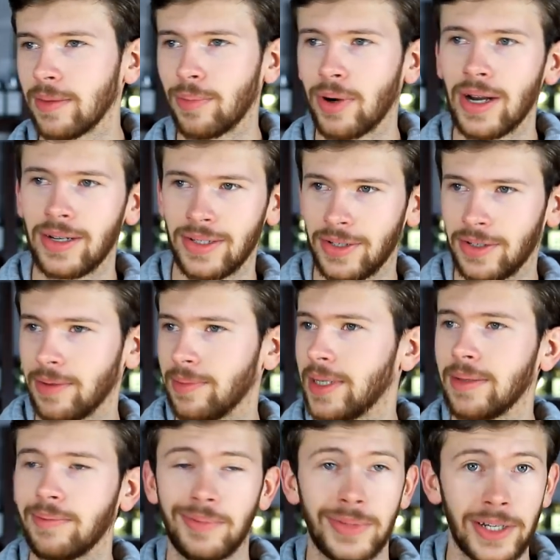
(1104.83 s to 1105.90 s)
The prices could
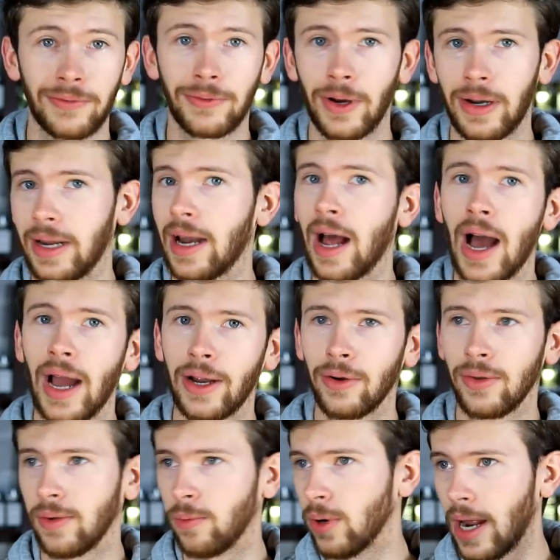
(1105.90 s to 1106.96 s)
be different and
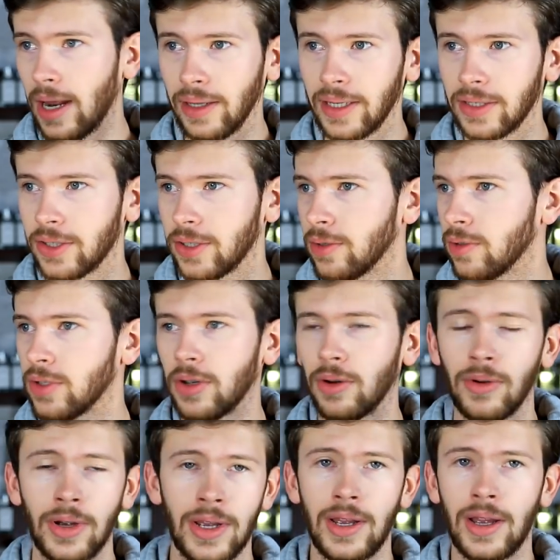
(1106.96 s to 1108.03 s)
higher than what I linked to,
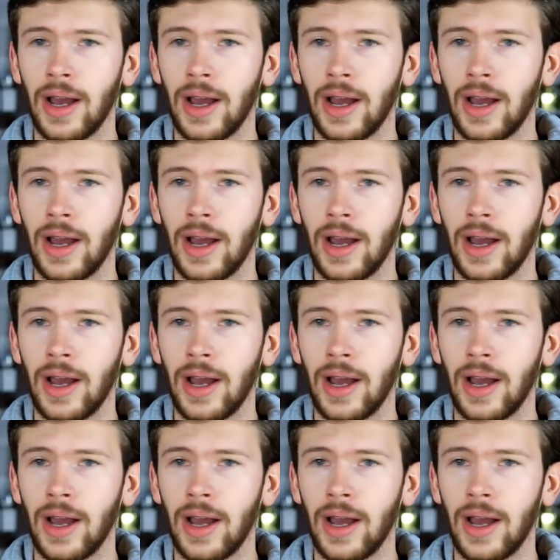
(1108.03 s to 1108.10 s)
so